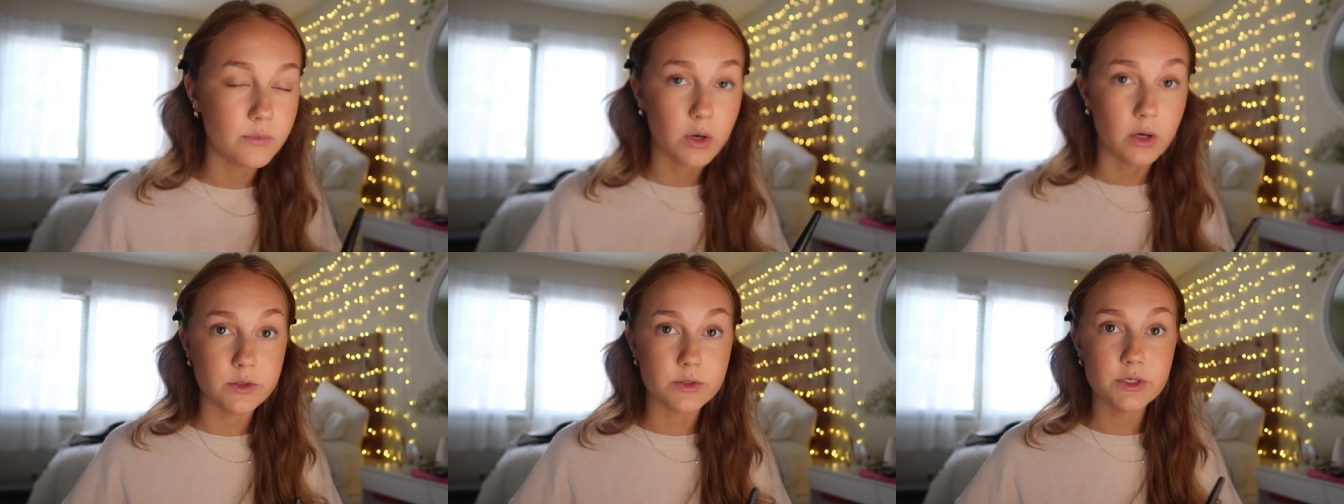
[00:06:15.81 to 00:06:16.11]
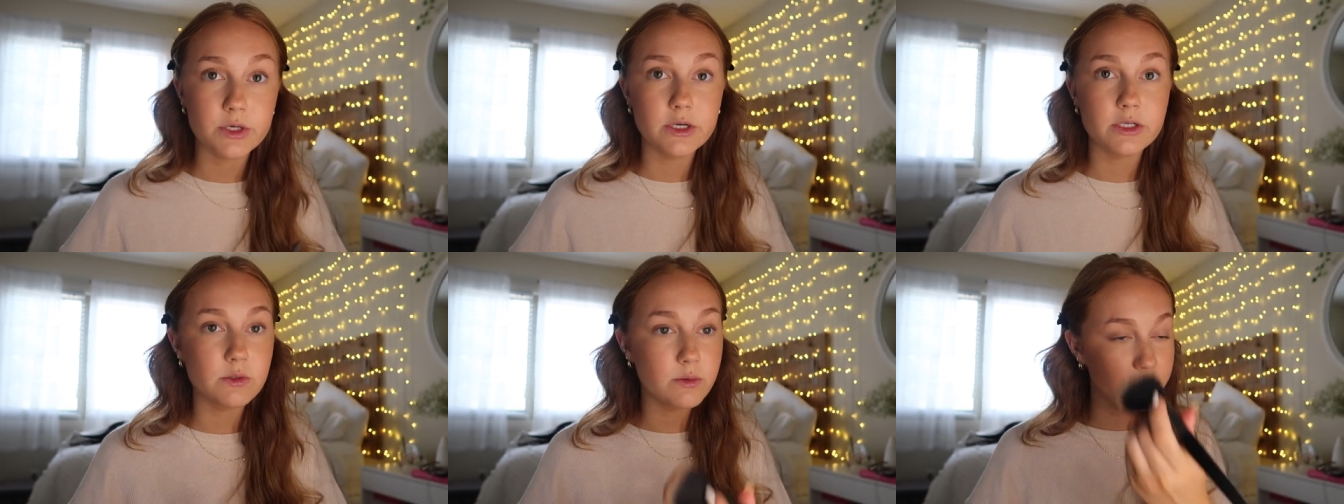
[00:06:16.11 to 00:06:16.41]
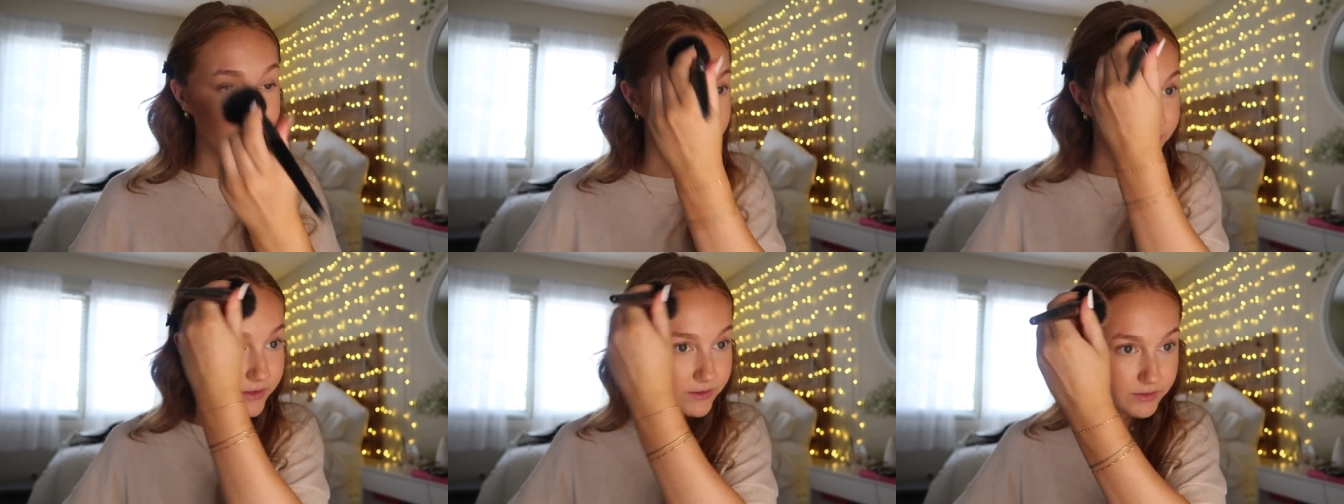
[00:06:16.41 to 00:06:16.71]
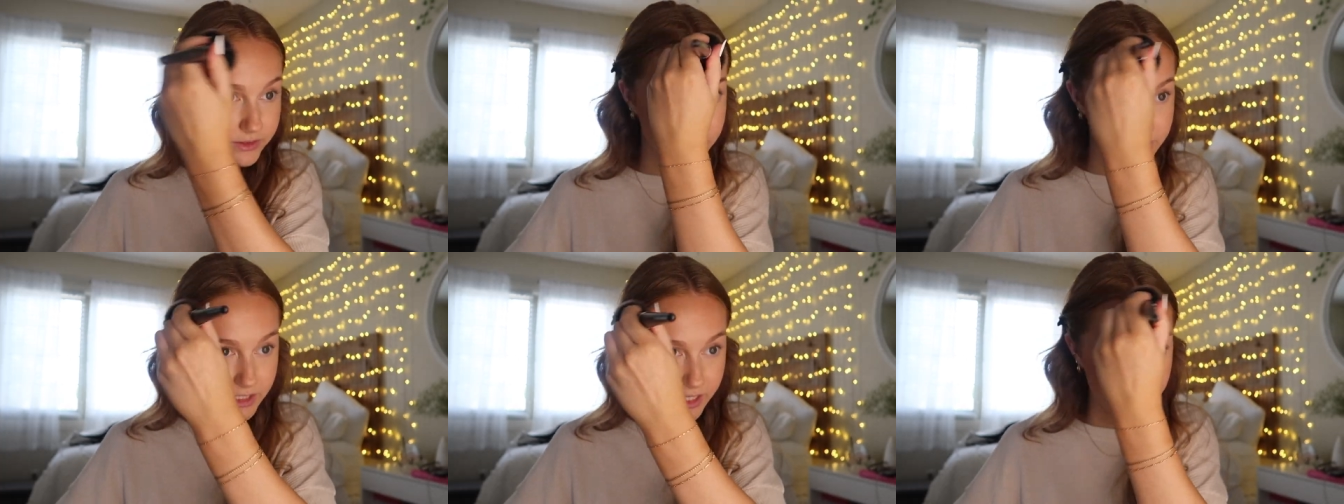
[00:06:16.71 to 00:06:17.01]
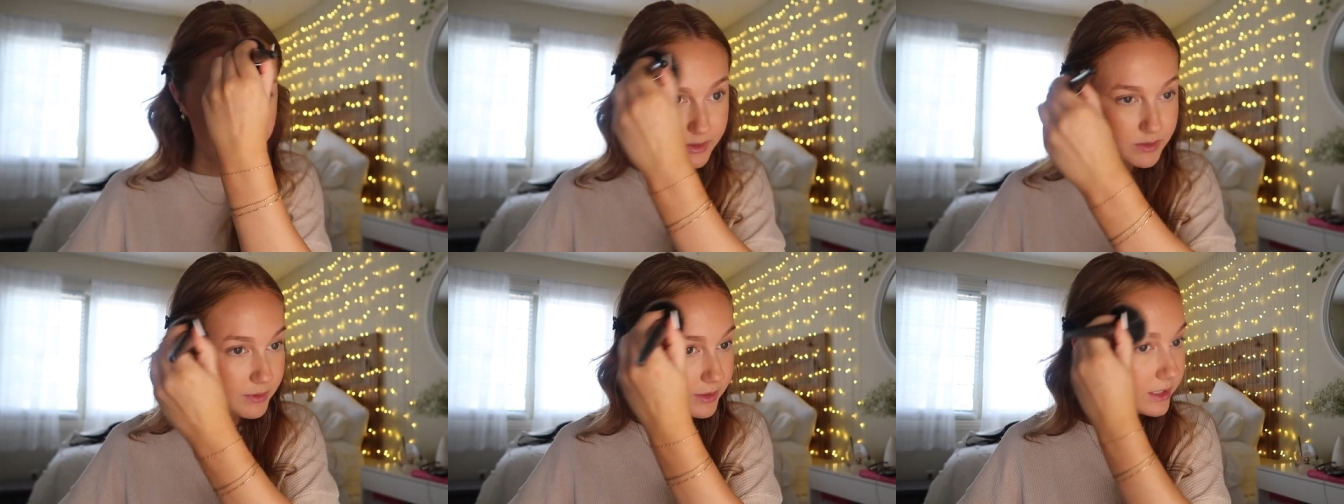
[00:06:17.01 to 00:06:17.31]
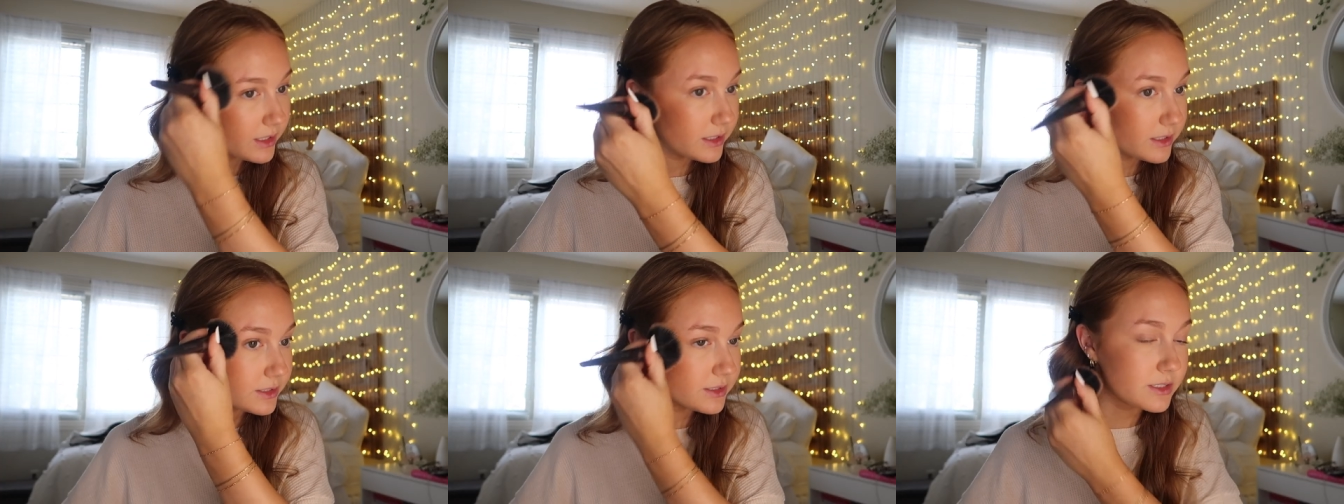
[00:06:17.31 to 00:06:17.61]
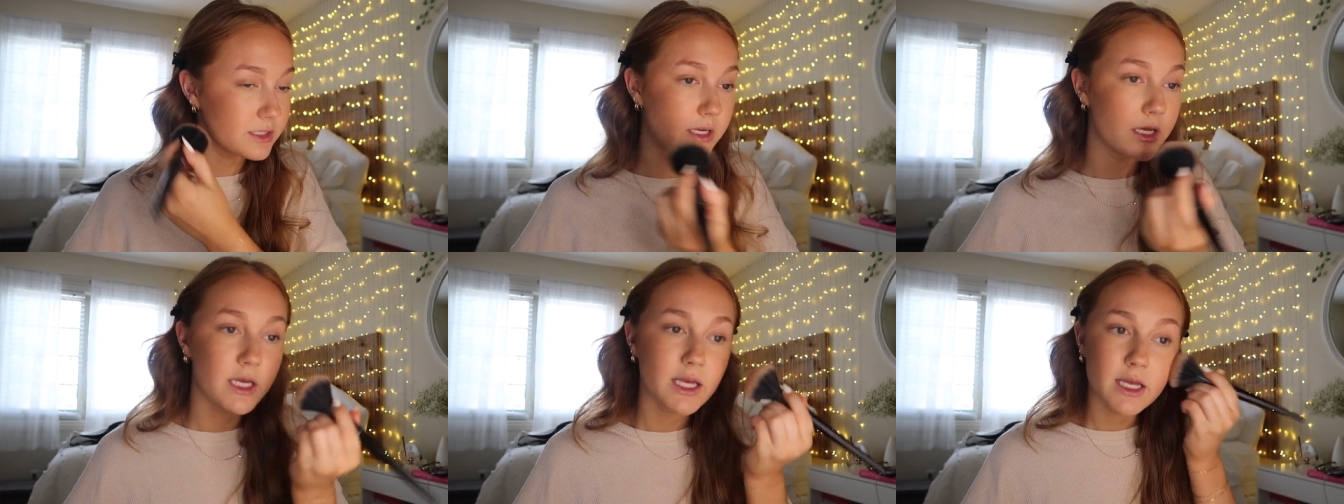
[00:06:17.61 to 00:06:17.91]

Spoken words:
Bronzer is one of my favorite steps because